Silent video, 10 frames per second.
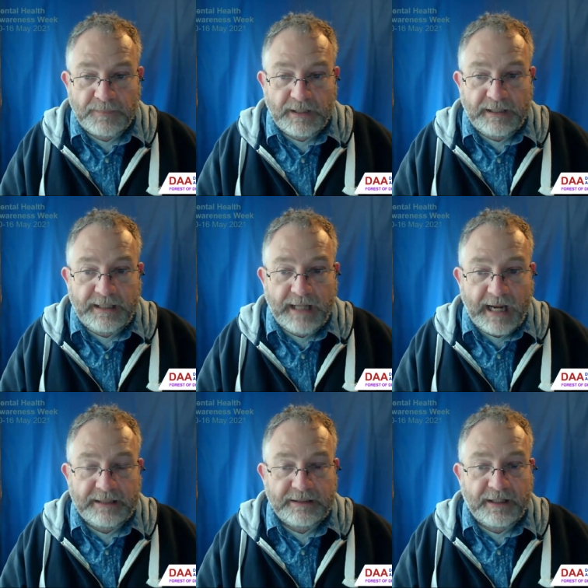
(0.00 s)

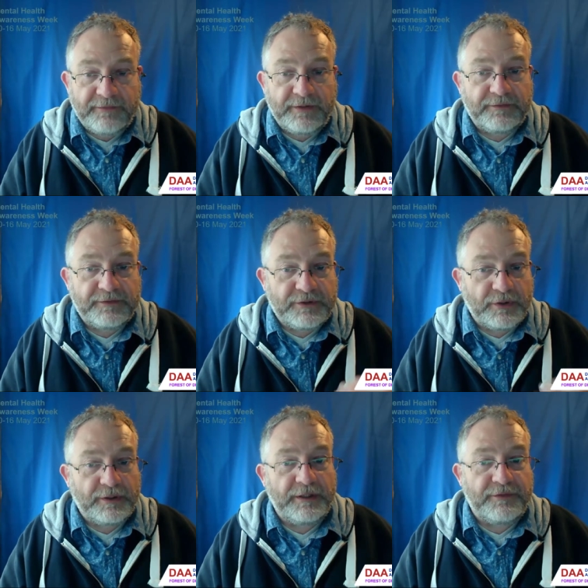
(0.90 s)
Again, if you've
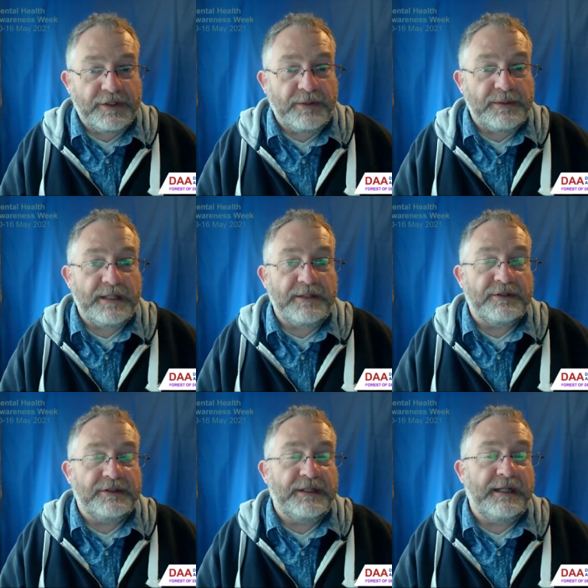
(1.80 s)
tuned in, you're
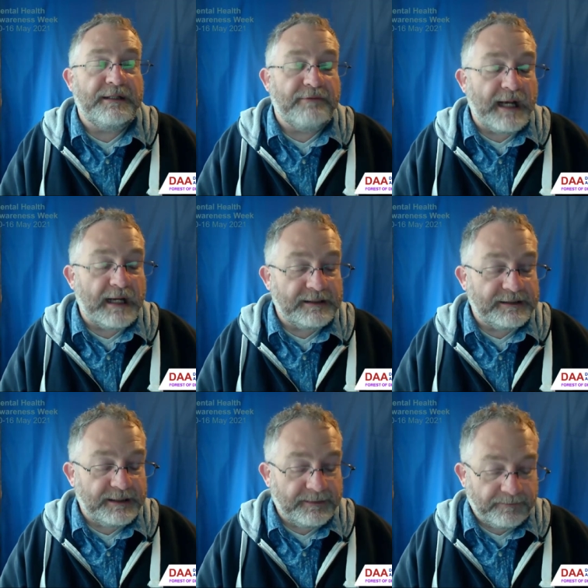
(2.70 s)
seeing the reality.